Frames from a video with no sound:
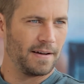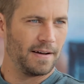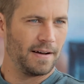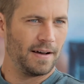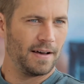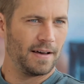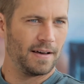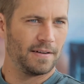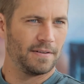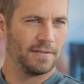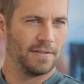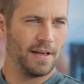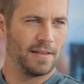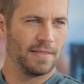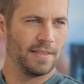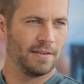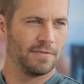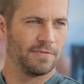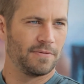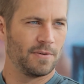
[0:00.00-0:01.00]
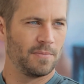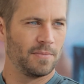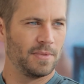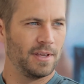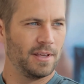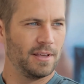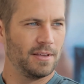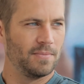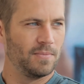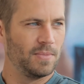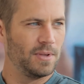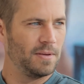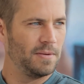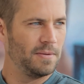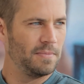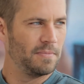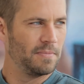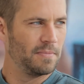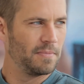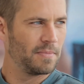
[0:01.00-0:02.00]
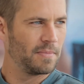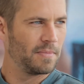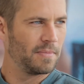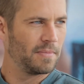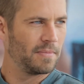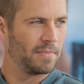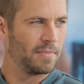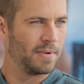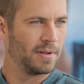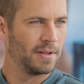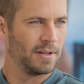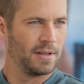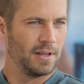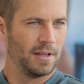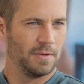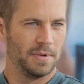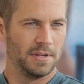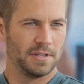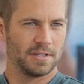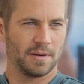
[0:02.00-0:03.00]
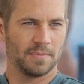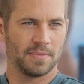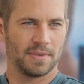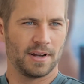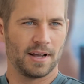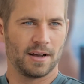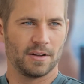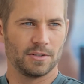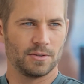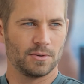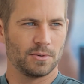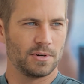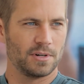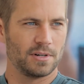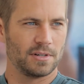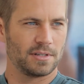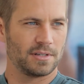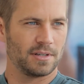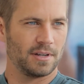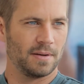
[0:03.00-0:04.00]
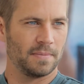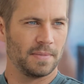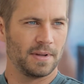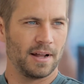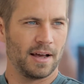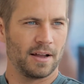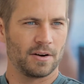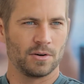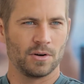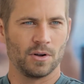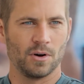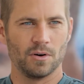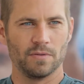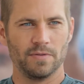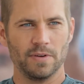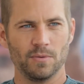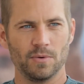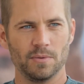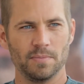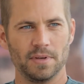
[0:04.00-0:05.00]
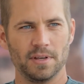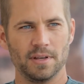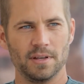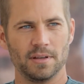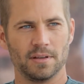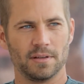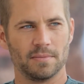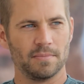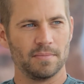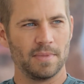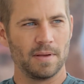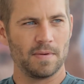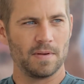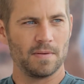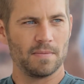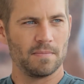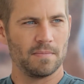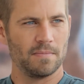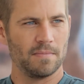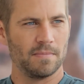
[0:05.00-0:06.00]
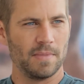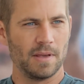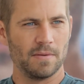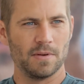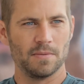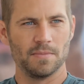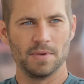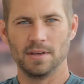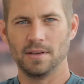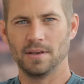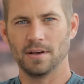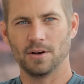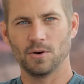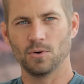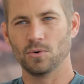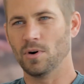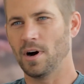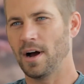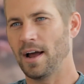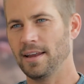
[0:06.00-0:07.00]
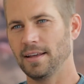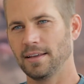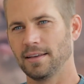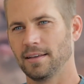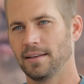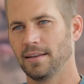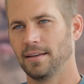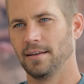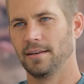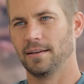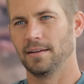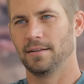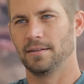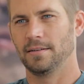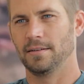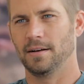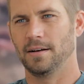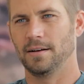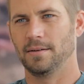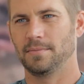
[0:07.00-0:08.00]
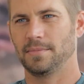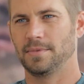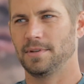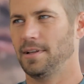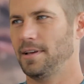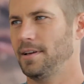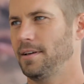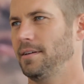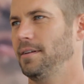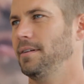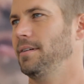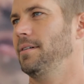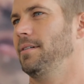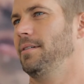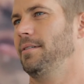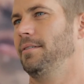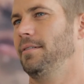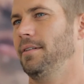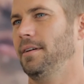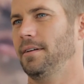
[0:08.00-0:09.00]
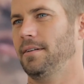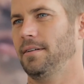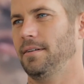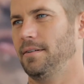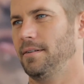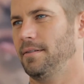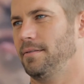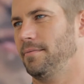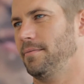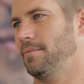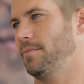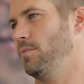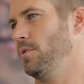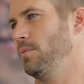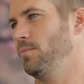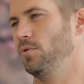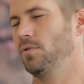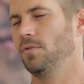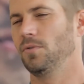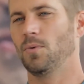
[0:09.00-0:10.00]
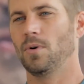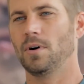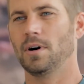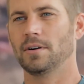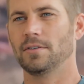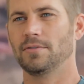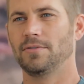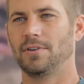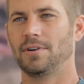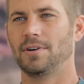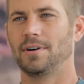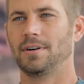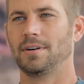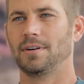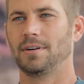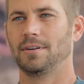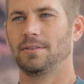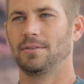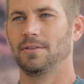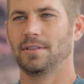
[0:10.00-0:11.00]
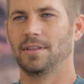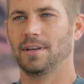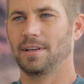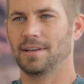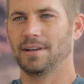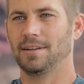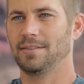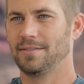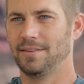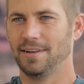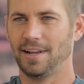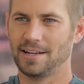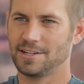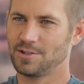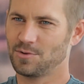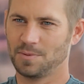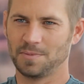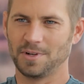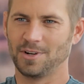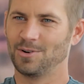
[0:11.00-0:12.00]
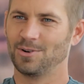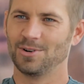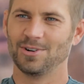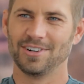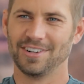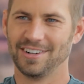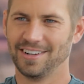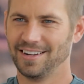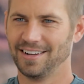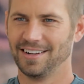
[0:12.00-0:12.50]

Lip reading: I think for me, be something outdoors. I mean, I don't know if it would be maybe it'd be a cool hike to like a removed waterfall with like a nice swimming hole.